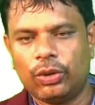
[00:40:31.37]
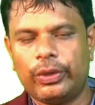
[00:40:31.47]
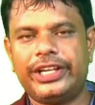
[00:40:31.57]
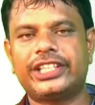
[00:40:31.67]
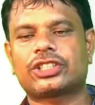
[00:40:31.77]

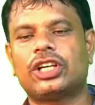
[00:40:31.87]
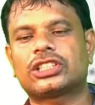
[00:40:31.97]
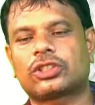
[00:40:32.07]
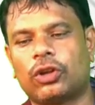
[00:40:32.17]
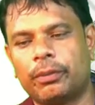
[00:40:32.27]
We
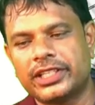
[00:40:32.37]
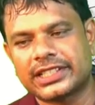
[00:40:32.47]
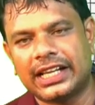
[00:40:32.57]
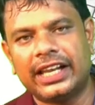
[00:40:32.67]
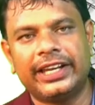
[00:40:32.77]
discuss
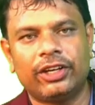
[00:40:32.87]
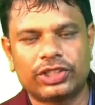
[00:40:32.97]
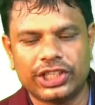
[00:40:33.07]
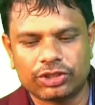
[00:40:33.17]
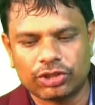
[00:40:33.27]
conventional
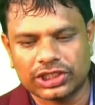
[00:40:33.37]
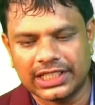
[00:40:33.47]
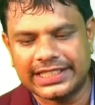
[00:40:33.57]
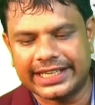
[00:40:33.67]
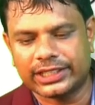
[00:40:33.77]
energy
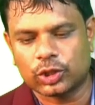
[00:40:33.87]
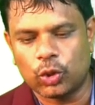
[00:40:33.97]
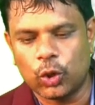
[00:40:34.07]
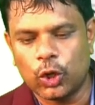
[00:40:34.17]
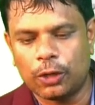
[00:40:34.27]
resources, that is
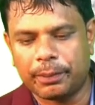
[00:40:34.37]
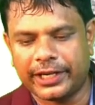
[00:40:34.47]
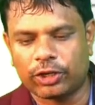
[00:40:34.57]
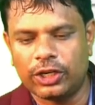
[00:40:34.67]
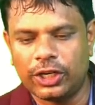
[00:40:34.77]
coal,
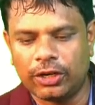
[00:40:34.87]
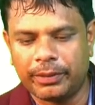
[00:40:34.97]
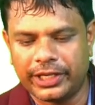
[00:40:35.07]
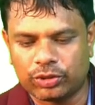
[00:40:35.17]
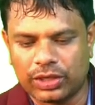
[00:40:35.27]

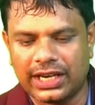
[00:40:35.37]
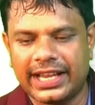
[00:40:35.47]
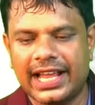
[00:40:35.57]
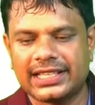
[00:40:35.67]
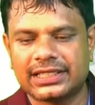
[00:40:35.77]
petroleum, natural
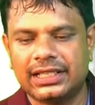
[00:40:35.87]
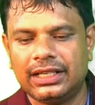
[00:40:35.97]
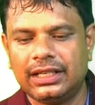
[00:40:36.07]
gas,